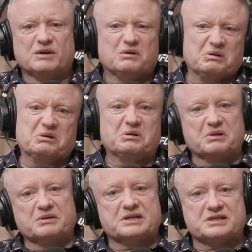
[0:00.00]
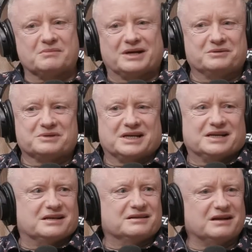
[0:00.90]
Oh, you know, this, I don't
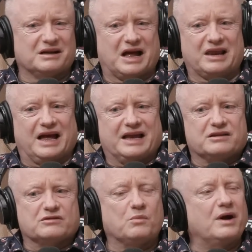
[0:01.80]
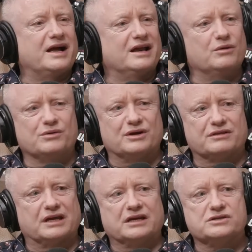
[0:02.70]
care. I like the way I look at
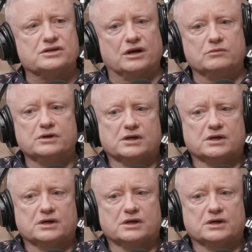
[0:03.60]
things, you know.